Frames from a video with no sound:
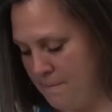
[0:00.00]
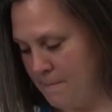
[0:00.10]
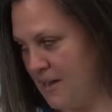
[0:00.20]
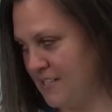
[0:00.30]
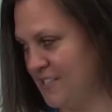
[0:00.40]

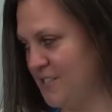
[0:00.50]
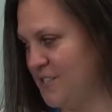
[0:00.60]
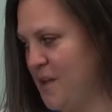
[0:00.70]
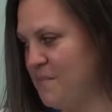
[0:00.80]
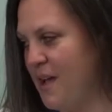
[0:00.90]
monsters
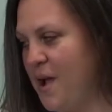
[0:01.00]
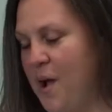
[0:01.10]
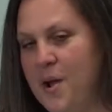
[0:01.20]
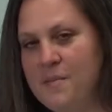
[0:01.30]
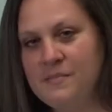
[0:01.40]
on my
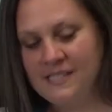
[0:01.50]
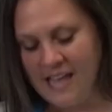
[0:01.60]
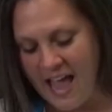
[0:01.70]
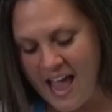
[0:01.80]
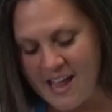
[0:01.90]
arms,
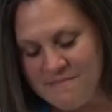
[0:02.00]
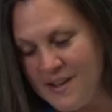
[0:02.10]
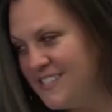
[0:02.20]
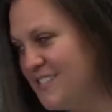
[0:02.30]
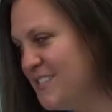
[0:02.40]
and
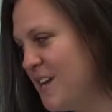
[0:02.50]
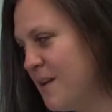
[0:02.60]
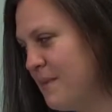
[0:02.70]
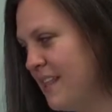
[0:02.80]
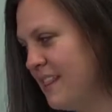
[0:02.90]
monsters
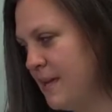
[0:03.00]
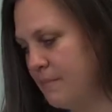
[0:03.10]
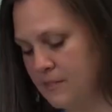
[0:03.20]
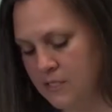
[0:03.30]
on my lips,